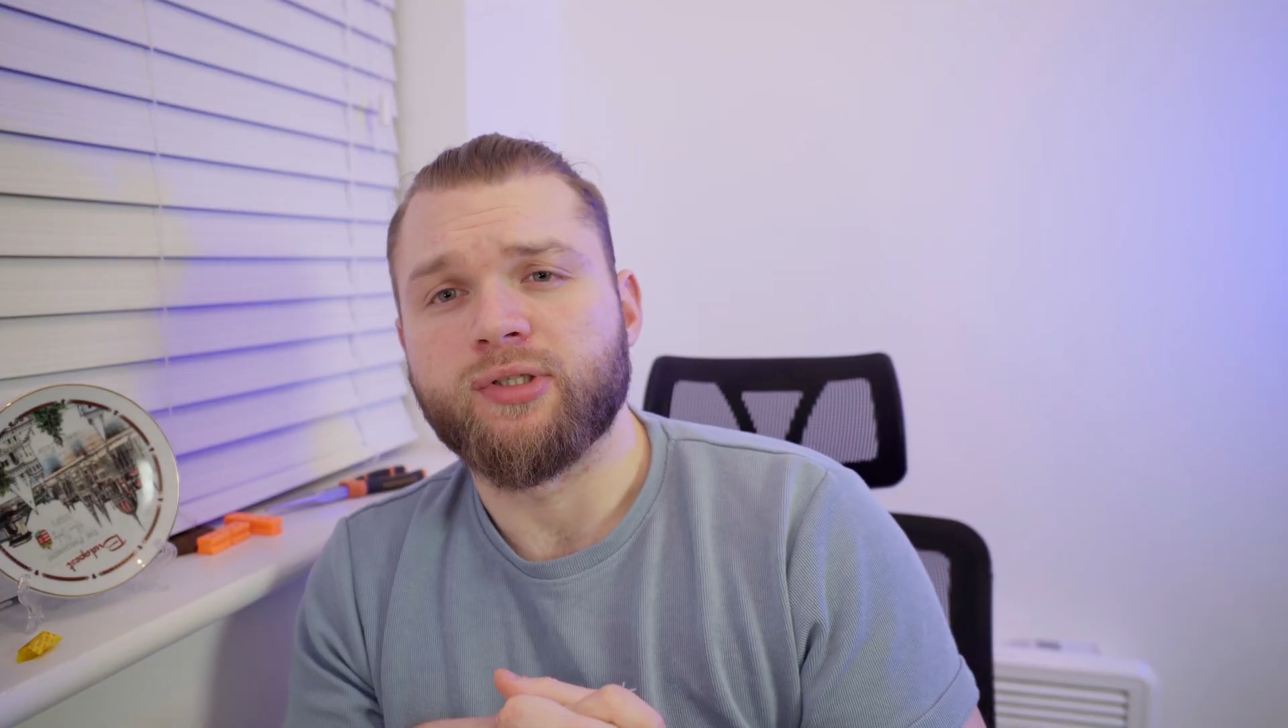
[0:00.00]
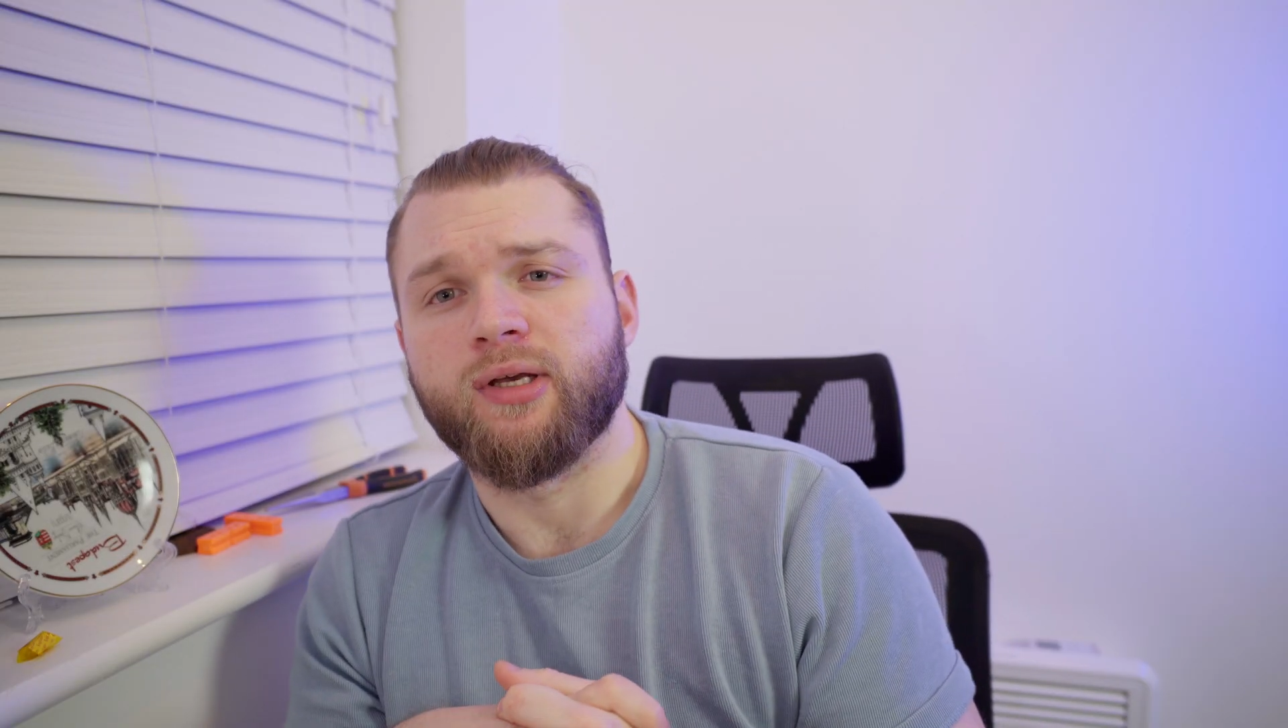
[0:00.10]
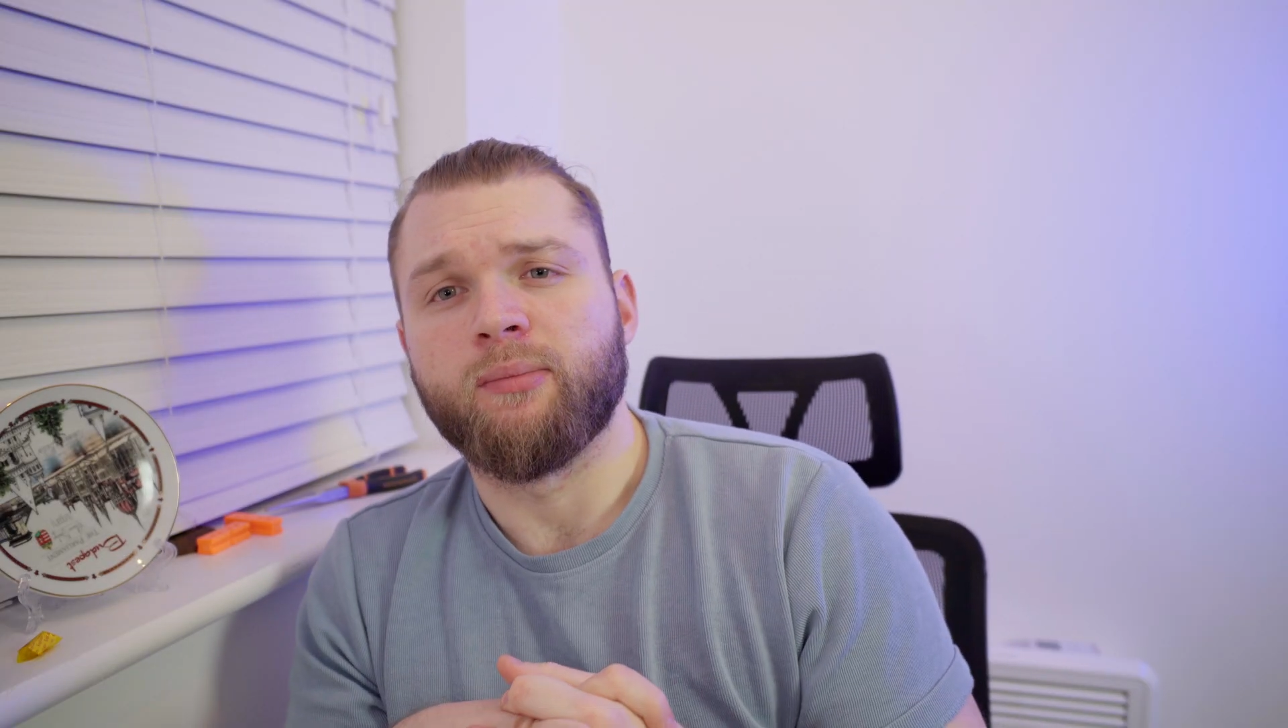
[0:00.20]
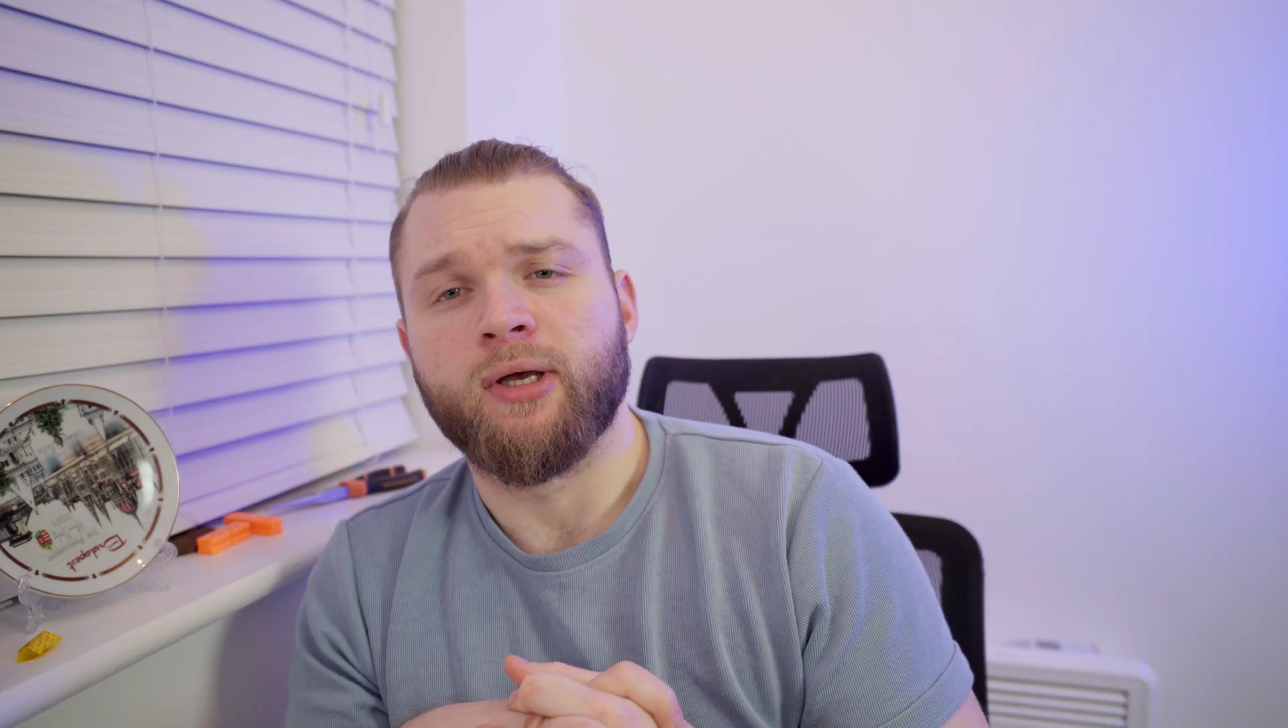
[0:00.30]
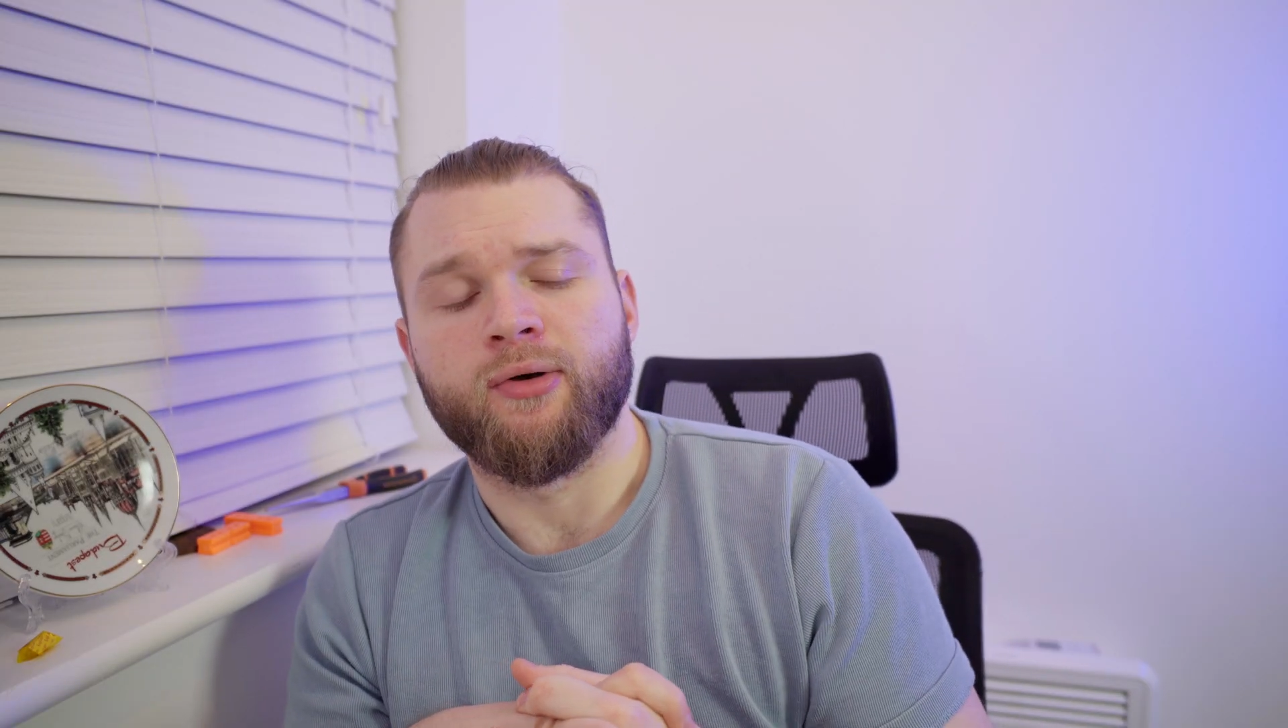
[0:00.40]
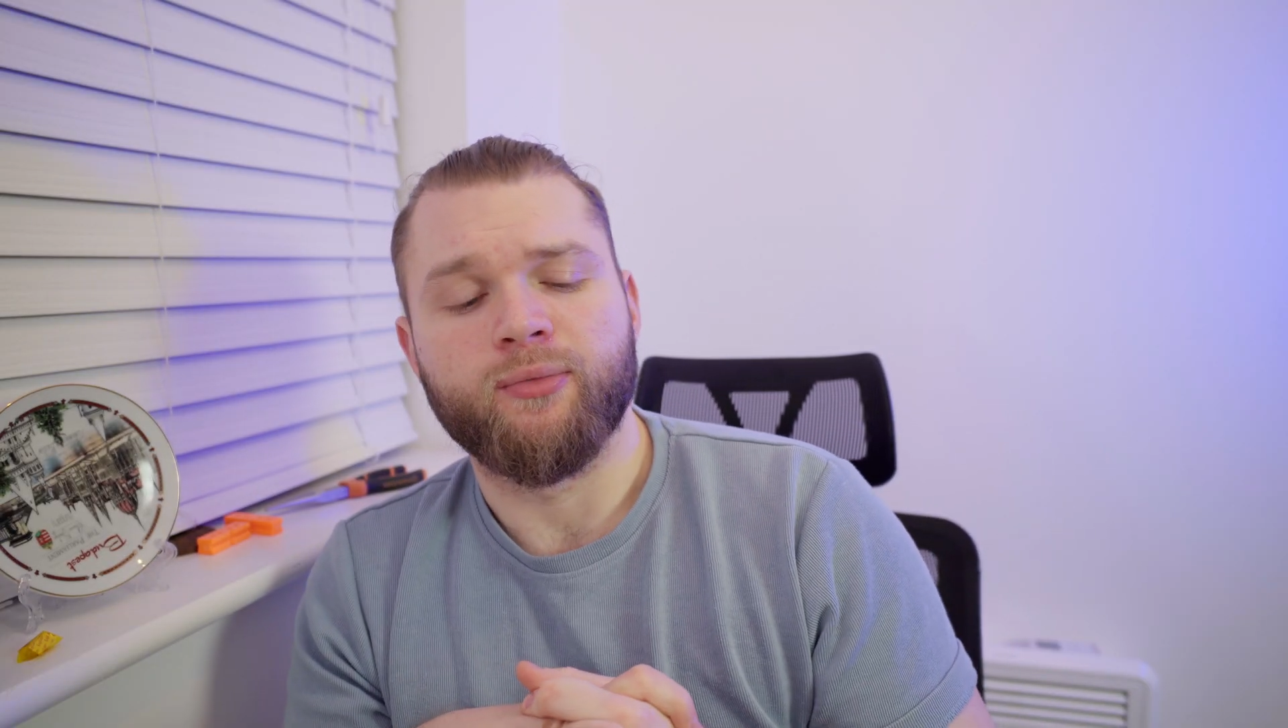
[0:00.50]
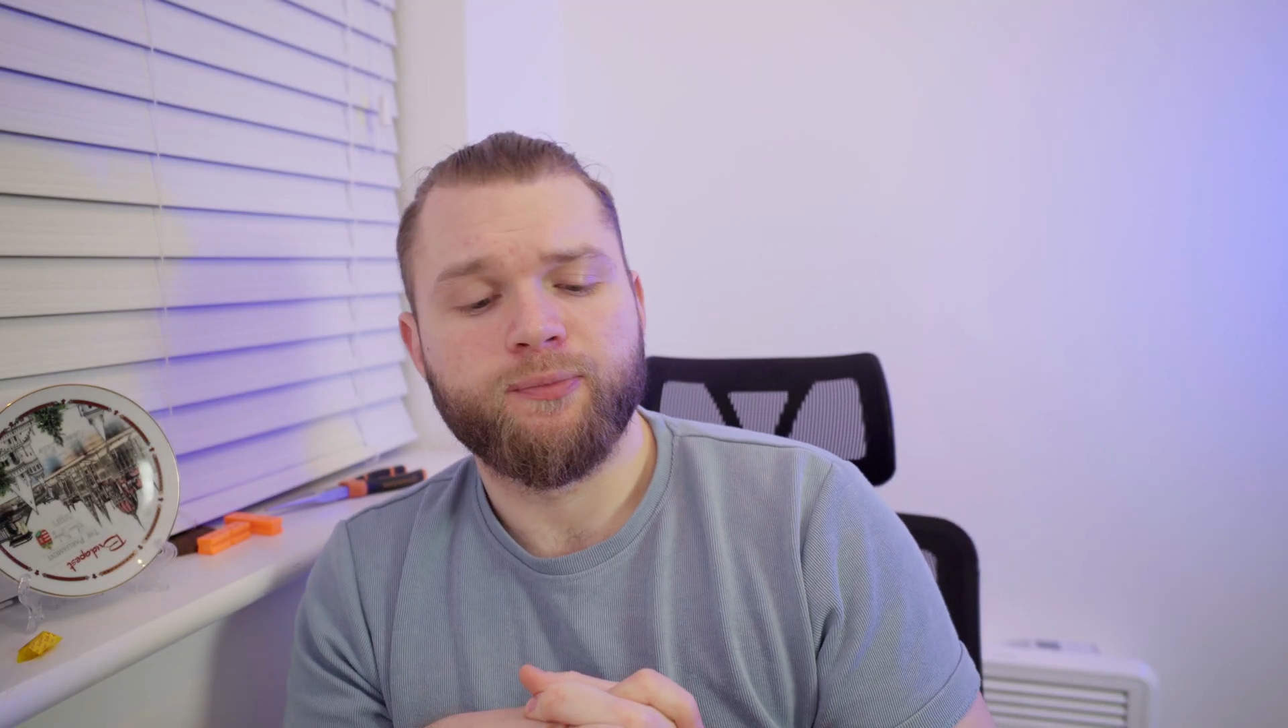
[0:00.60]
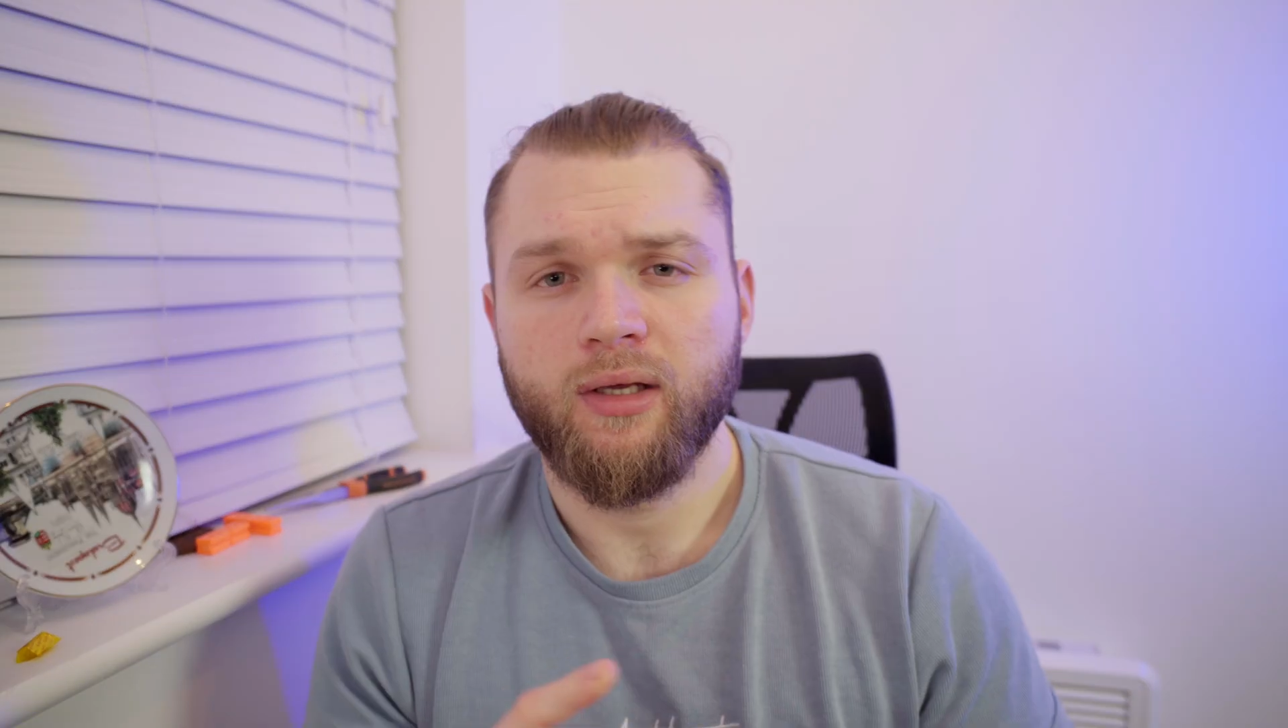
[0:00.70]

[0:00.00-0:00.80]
somehow.